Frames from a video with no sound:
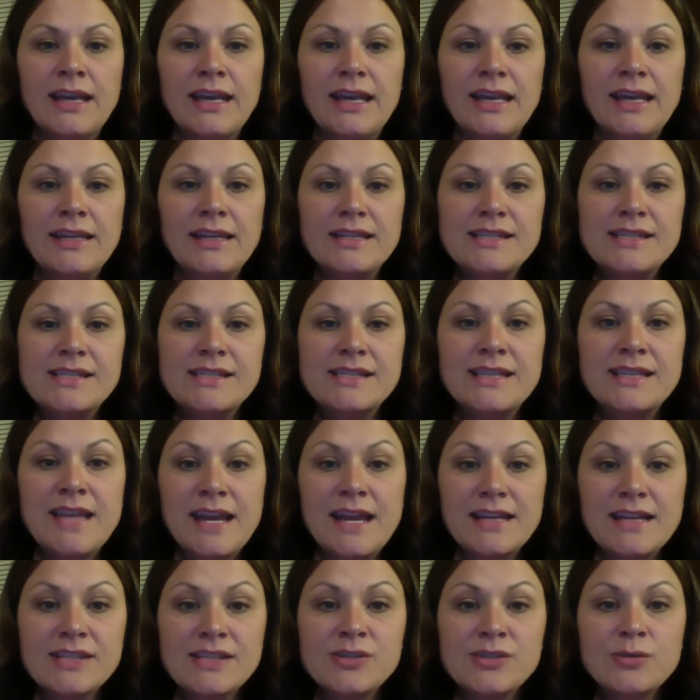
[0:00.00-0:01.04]
it is
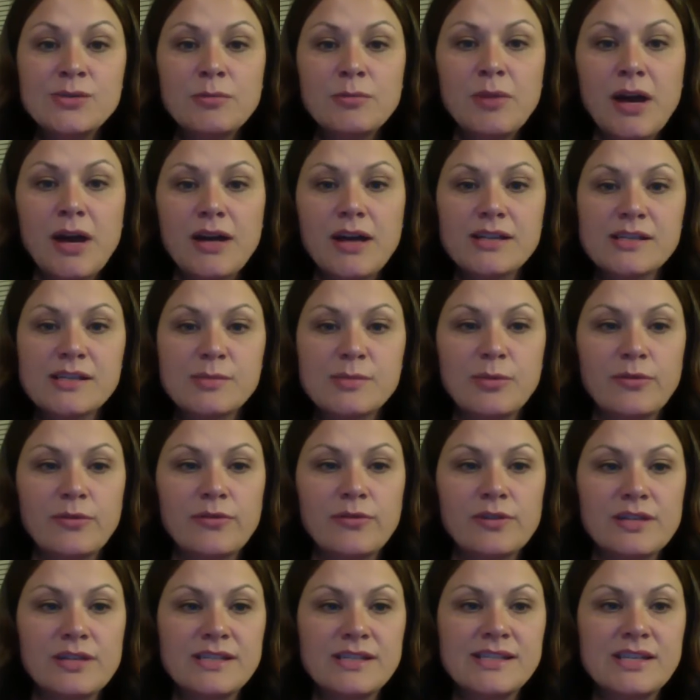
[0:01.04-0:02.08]
next to impossible
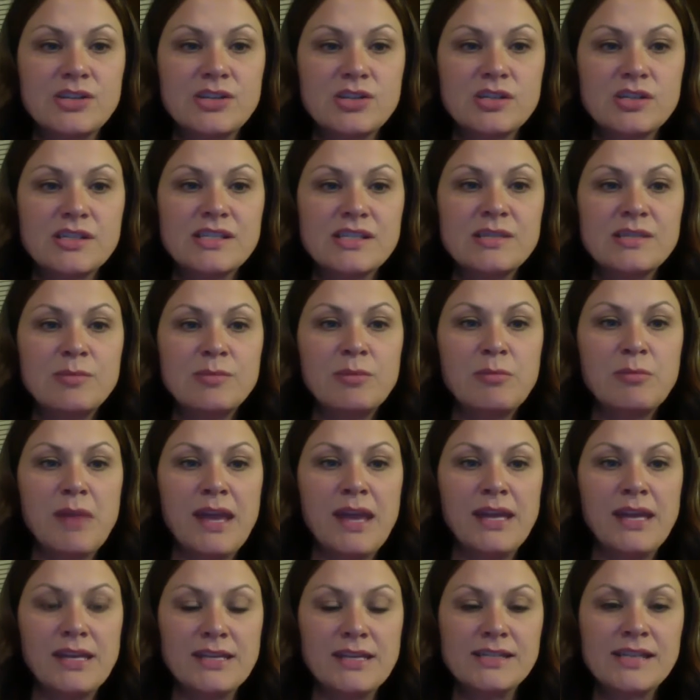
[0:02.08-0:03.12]
for decisions to be
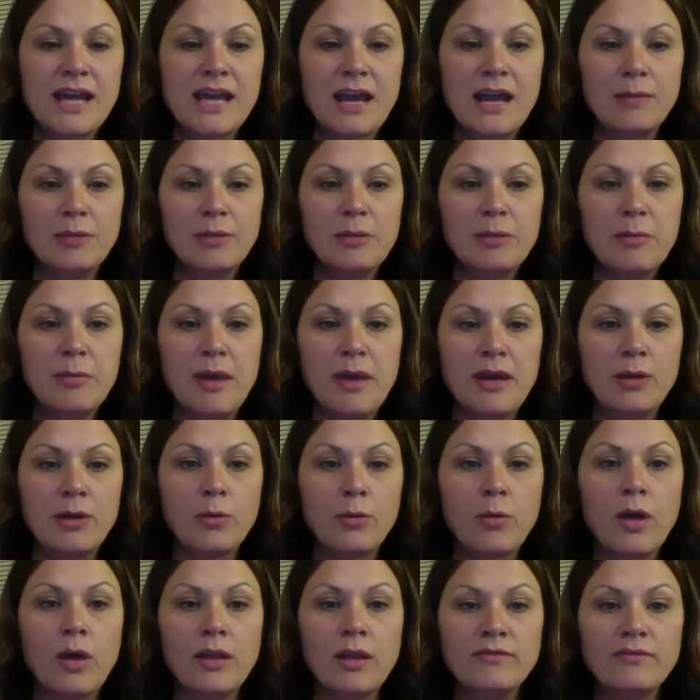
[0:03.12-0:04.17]
made in a timely manner
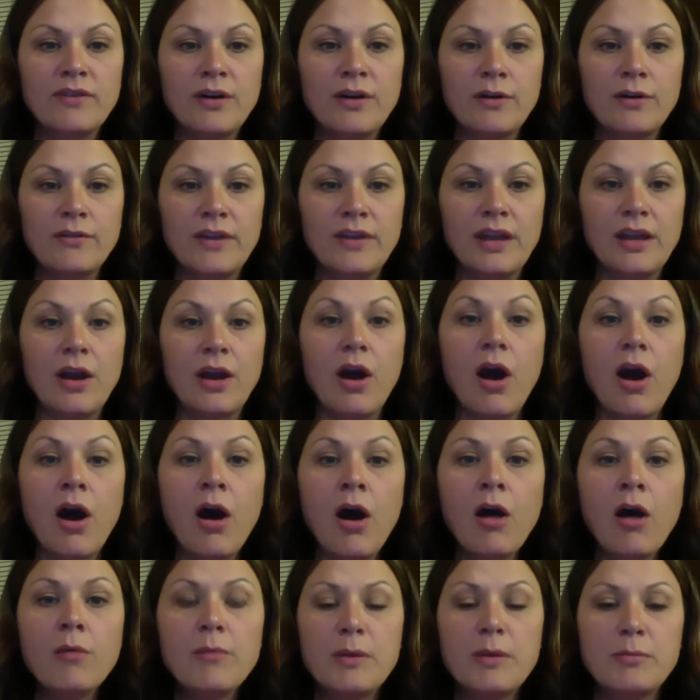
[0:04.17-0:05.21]
while involving
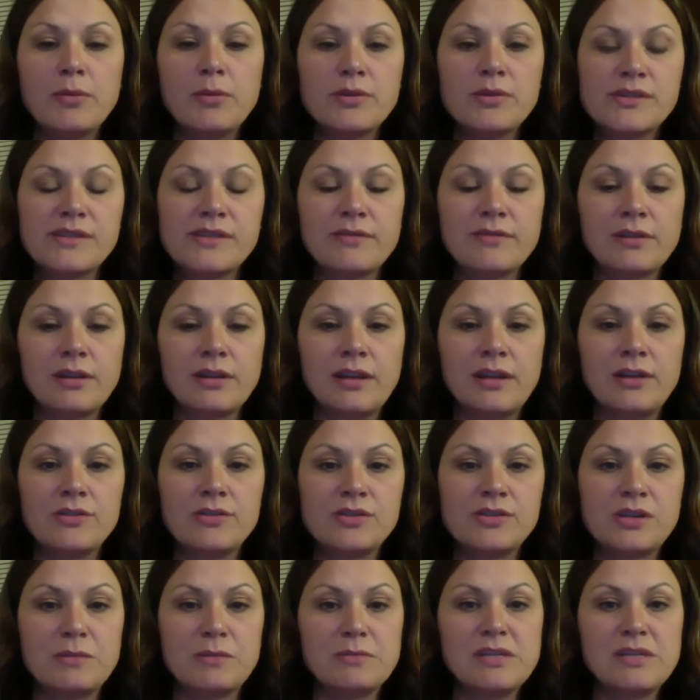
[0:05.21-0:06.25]
all members of the
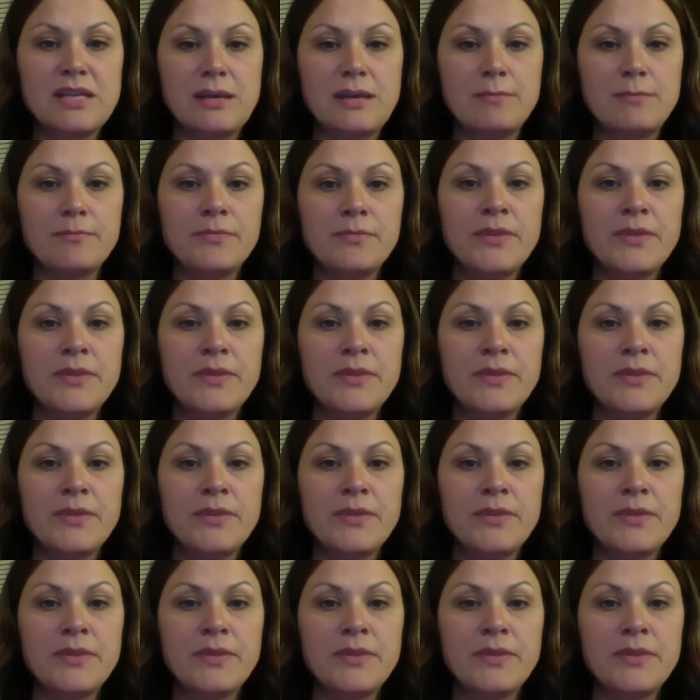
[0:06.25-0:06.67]
leadership team.